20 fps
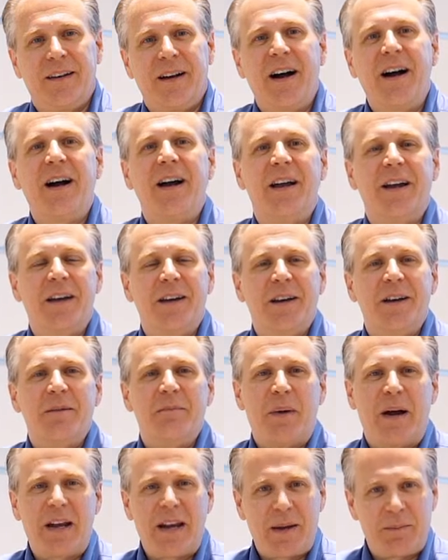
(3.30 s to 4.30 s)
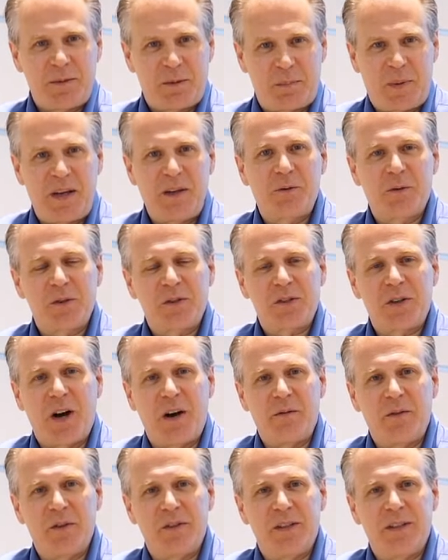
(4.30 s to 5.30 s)
Hi, my name's Pete
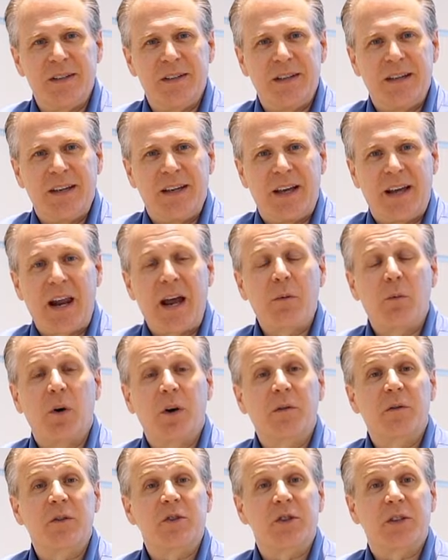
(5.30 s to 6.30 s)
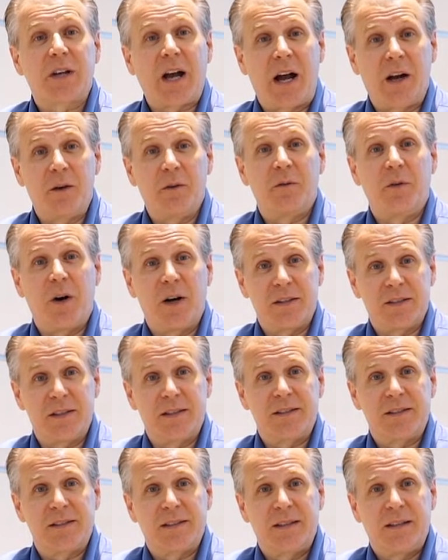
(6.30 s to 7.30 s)
Christofferson, and I work for Chicago
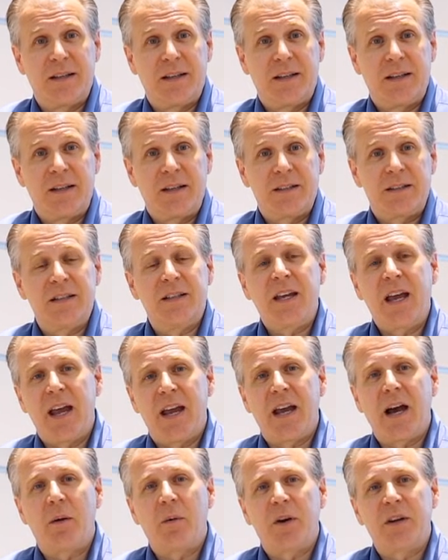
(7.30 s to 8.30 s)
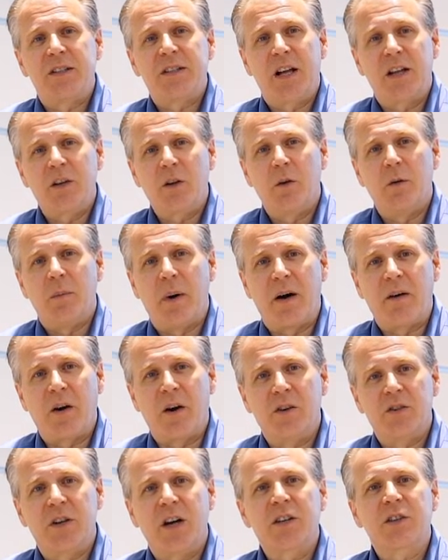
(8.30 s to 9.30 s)
Faucets. Today, I want to tell you about
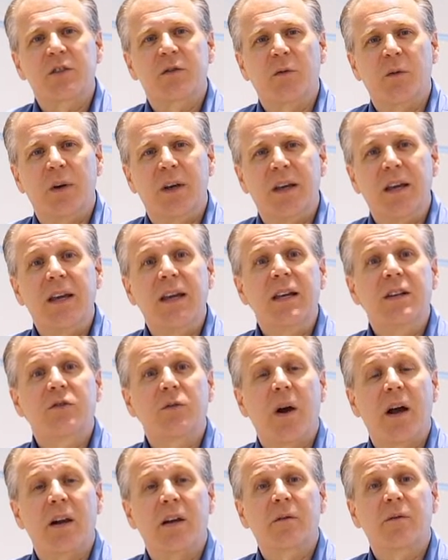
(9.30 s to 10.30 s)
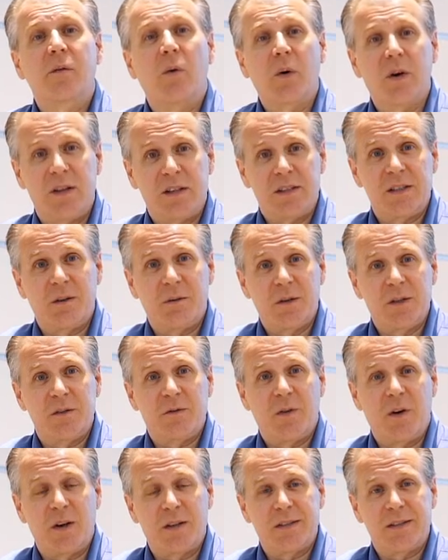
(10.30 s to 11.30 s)
our touch-free eTronic 40 series
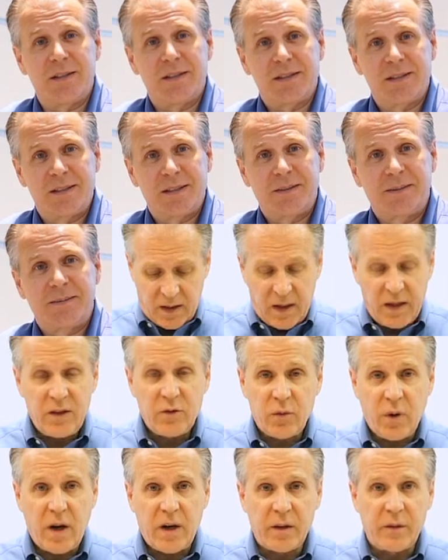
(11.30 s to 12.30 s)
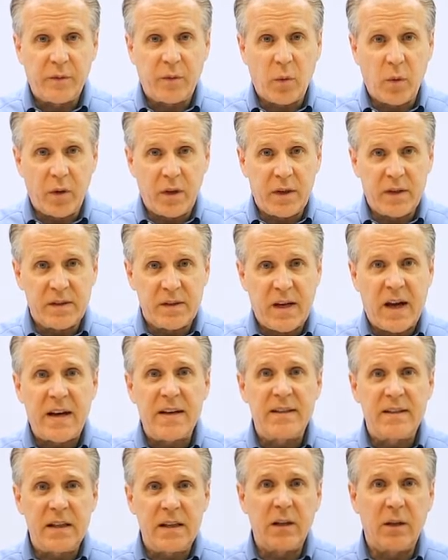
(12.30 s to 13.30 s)
faucets. eTronic 40 is
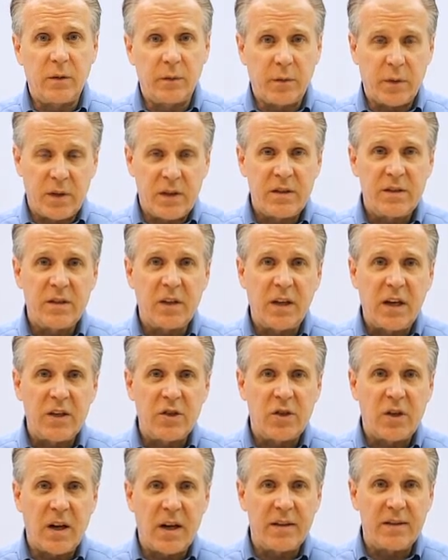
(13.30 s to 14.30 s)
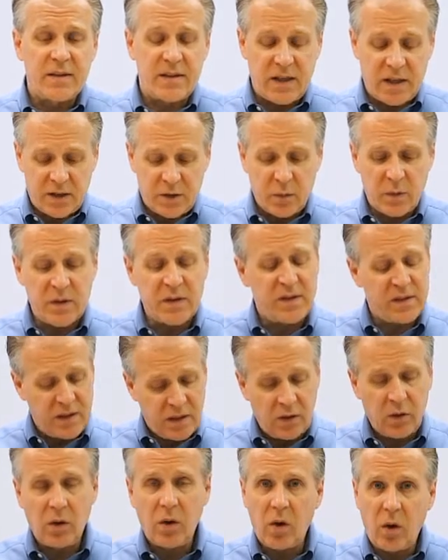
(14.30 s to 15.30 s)
ideal for installation on sinks with a
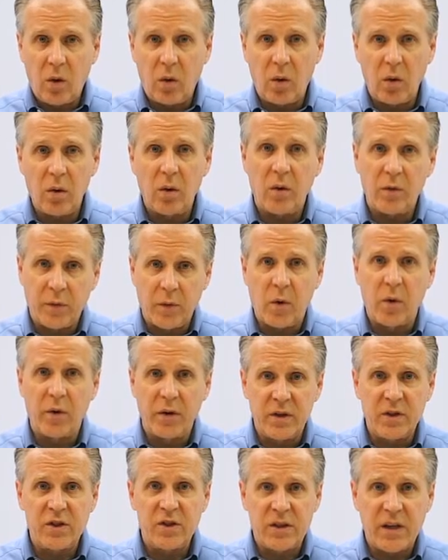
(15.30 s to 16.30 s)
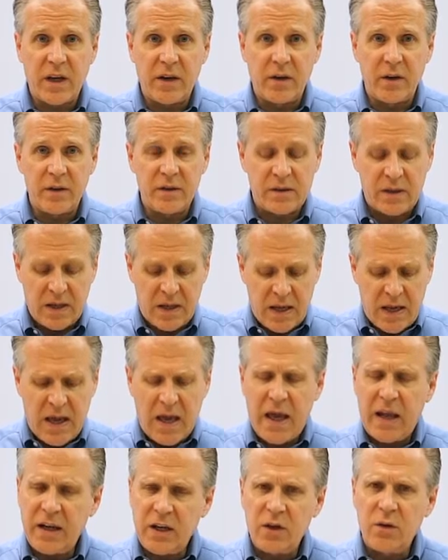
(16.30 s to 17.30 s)
single hole or 4-inch centers,
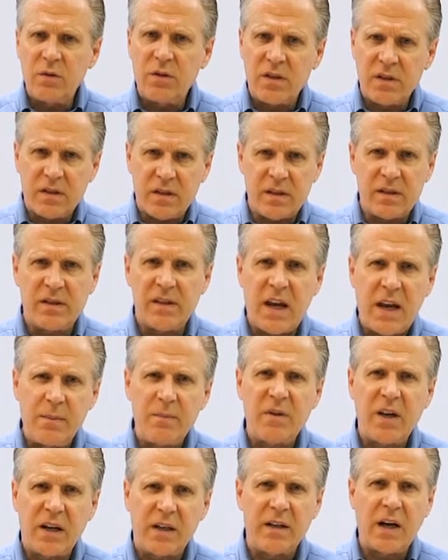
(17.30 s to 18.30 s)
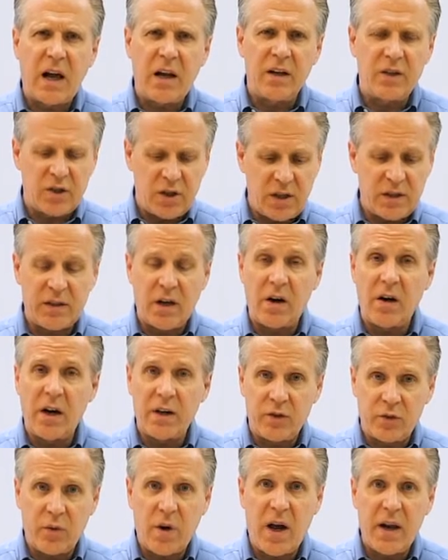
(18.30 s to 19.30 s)
and it uses the same technology as our
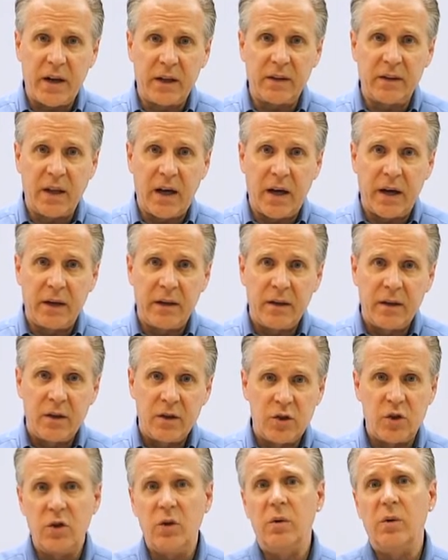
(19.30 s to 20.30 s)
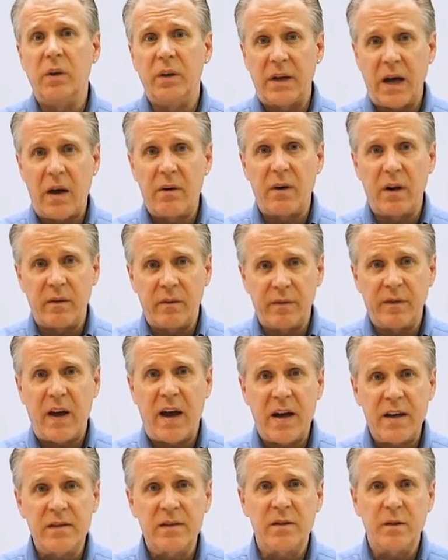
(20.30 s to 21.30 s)
Hytronic line, so you can count on
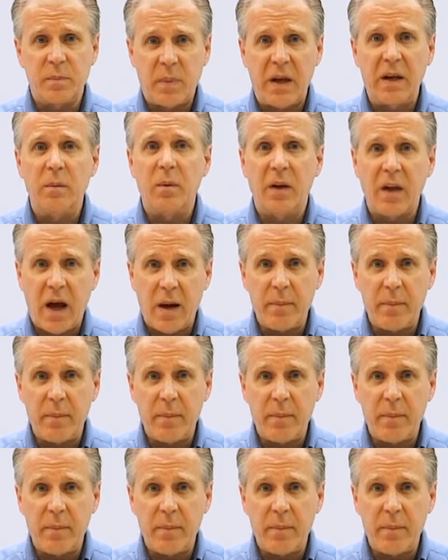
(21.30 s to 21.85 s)
fast, dependable